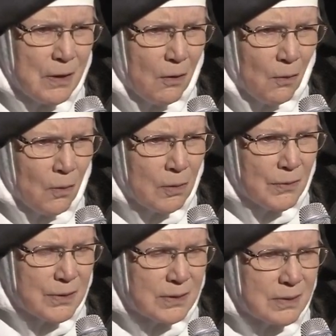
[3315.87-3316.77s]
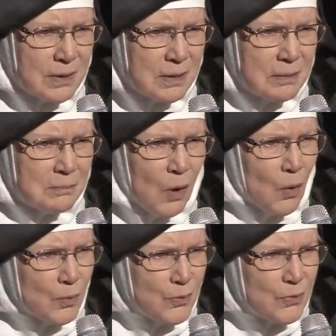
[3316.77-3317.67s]
all the
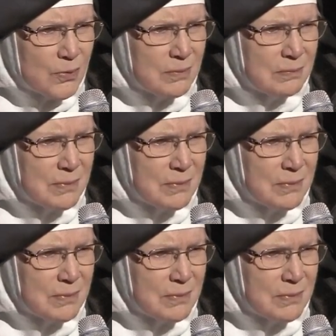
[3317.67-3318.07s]
modes,